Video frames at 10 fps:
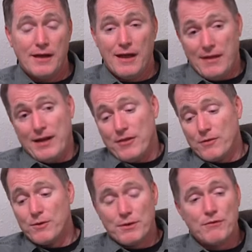And then I think
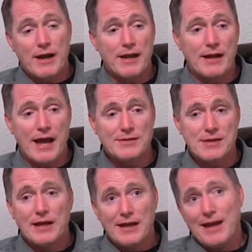when we recognize,
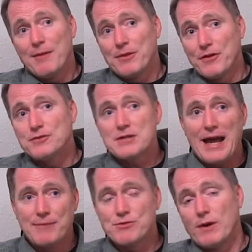yeah, but there's
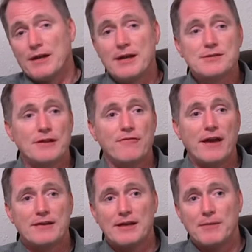times when it doesn't
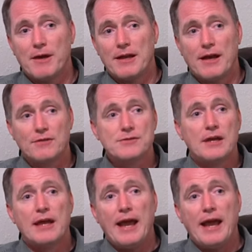affect anybody else,